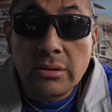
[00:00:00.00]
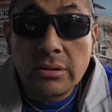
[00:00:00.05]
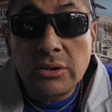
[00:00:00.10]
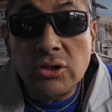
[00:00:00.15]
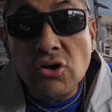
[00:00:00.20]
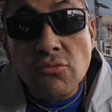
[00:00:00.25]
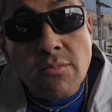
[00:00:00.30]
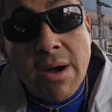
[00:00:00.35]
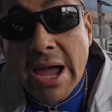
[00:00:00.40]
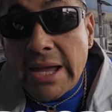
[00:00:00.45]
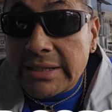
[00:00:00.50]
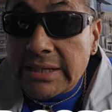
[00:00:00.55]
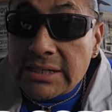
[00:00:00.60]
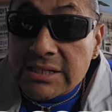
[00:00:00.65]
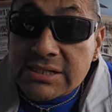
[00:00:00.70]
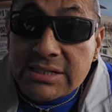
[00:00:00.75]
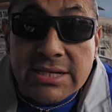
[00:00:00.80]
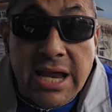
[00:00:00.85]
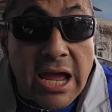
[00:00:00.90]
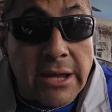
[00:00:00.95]
You might get
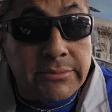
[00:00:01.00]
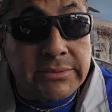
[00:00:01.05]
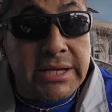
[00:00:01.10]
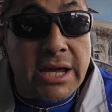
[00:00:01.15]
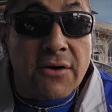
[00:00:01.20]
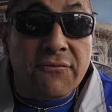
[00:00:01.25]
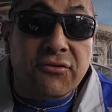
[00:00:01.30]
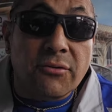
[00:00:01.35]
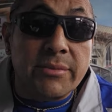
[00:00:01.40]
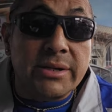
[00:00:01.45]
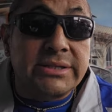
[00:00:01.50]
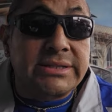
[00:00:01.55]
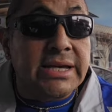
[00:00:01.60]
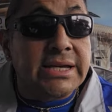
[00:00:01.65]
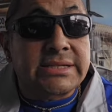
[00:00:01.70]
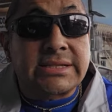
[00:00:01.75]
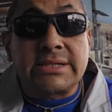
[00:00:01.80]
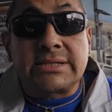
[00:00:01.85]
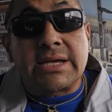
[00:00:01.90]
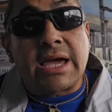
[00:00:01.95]
sniped down from a
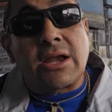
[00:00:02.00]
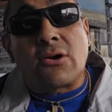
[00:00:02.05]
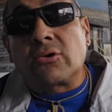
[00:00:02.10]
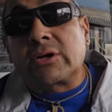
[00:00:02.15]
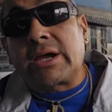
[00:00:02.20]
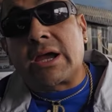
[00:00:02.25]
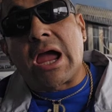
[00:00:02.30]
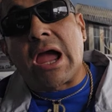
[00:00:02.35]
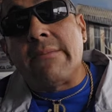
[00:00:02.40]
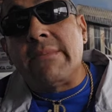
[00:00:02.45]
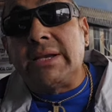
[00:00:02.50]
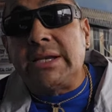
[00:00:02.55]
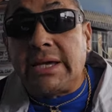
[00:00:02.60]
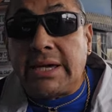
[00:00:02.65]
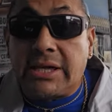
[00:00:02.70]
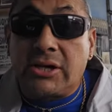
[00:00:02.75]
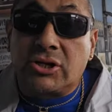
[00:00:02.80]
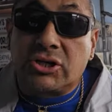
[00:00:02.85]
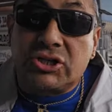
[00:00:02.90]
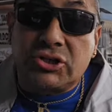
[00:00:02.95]
distance. I don't care how many
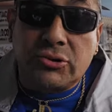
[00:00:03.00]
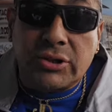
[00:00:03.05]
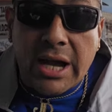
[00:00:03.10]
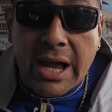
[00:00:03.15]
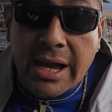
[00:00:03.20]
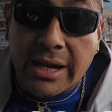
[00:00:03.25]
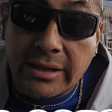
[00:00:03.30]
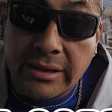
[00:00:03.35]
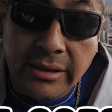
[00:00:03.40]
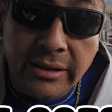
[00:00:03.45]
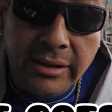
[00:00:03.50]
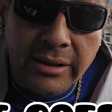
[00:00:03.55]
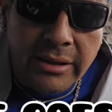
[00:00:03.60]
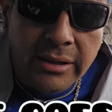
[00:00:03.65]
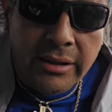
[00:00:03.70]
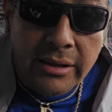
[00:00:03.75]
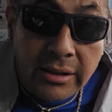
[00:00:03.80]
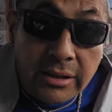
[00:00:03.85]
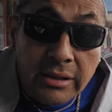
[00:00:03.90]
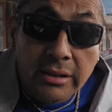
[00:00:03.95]
hitters you got.
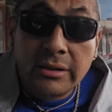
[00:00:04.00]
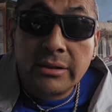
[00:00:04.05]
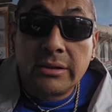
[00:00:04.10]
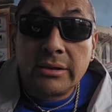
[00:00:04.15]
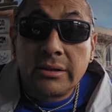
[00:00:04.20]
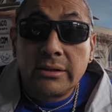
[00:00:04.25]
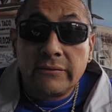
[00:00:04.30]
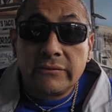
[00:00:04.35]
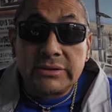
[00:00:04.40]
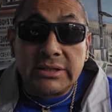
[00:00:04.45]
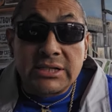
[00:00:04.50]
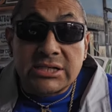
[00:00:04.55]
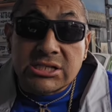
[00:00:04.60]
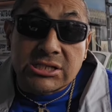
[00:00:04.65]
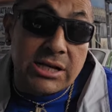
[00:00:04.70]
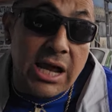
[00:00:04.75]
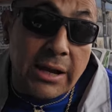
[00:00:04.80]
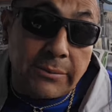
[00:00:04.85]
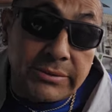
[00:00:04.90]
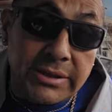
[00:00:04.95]
Get
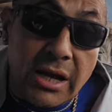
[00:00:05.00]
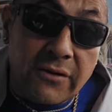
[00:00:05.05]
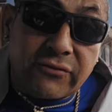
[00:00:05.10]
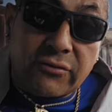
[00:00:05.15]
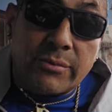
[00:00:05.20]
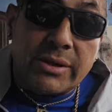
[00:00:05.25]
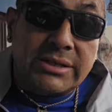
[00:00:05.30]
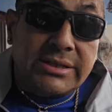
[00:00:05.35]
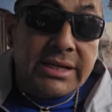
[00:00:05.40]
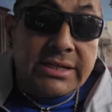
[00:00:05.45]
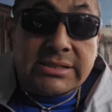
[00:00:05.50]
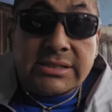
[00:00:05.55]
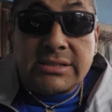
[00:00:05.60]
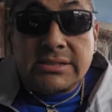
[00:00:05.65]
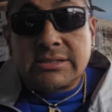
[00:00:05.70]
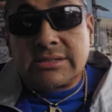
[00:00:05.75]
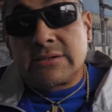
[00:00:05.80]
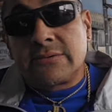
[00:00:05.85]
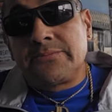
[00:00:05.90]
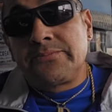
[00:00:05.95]
sniped down from a distance.